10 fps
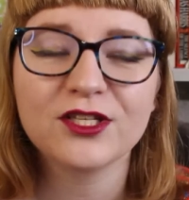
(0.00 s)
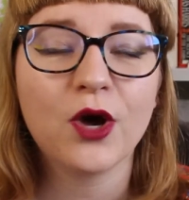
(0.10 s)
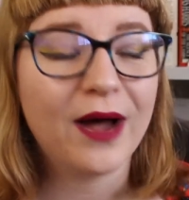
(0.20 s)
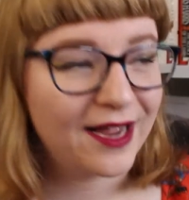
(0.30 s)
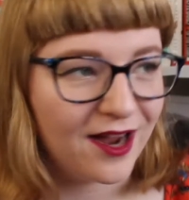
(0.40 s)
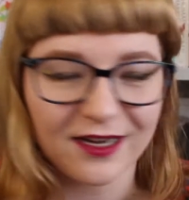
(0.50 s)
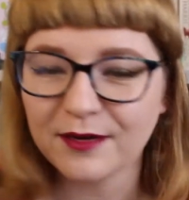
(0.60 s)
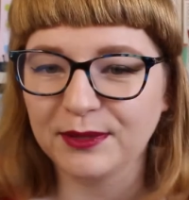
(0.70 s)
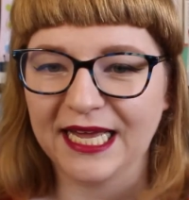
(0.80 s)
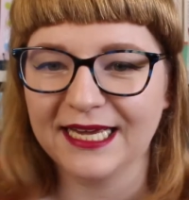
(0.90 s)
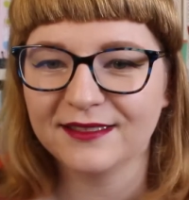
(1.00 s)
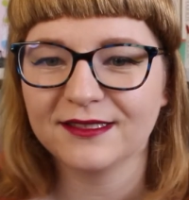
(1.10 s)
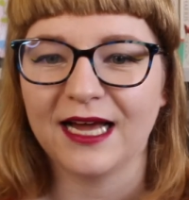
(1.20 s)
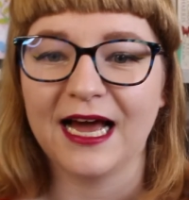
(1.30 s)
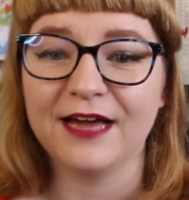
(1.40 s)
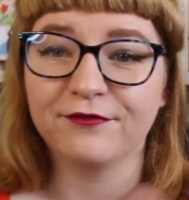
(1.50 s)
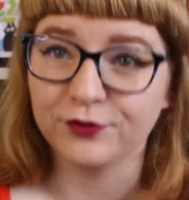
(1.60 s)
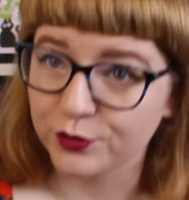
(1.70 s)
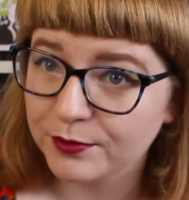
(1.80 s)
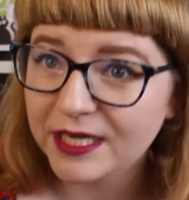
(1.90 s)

So I got on a plane, I flew to